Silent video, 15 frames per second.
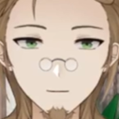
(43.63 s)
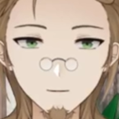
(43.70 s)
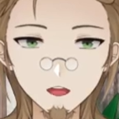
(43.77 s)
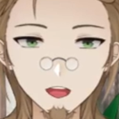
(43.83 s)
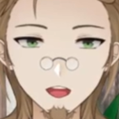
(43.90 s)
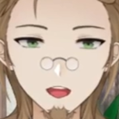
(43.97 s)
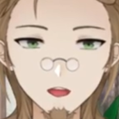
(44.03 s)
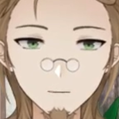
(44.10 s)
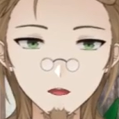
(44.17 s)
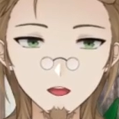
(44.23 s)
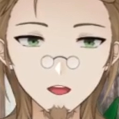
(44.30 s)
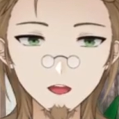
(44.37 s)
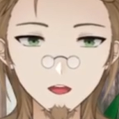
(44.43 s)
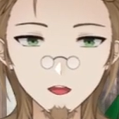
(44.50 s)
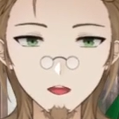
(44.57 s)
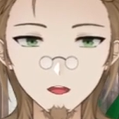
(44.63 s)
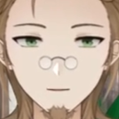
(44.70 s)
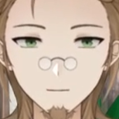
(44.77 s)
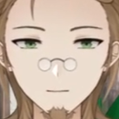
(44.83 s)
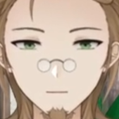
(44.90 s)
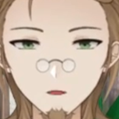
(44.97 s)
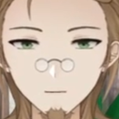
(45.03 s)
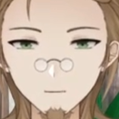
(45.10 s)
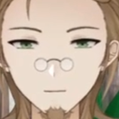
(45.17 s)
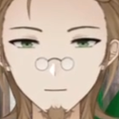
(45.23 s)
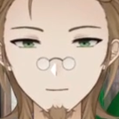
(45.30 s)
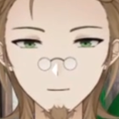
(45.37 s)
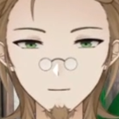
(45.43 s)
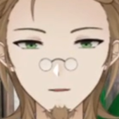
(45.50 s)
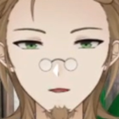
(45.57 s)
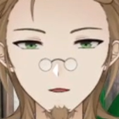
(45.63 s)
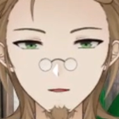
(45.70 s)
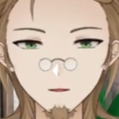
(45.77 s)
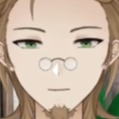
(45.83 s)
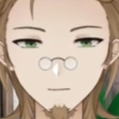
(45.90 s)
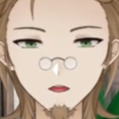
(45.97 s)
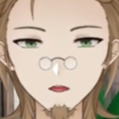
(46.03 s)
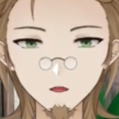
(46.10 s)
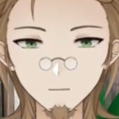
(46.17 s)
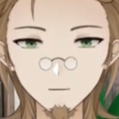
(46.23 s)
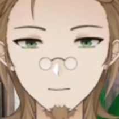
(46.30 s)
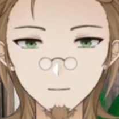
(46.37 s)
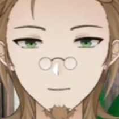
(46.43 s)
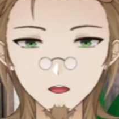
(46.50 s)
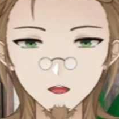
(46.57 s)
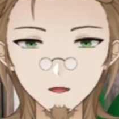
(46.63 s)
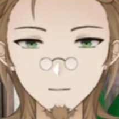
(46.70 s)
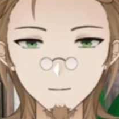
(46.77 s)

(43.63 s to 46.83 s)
and I was slightly disappointed. I will say,